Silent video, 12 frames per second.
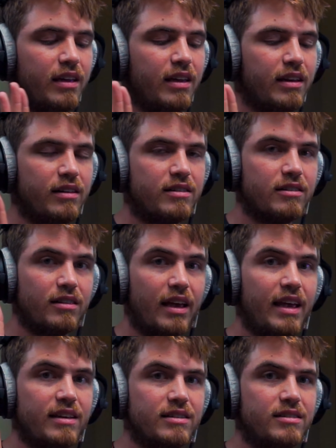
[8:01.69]
it
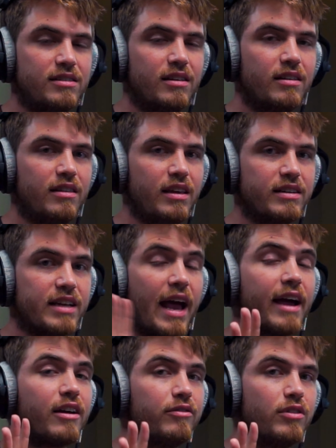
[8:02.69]
delays the
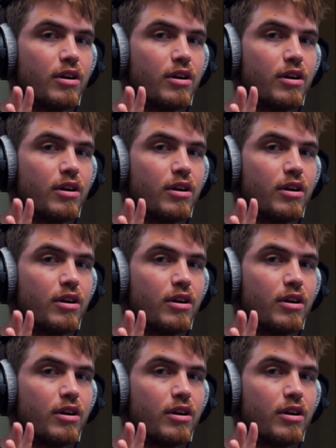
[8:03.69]
attack of the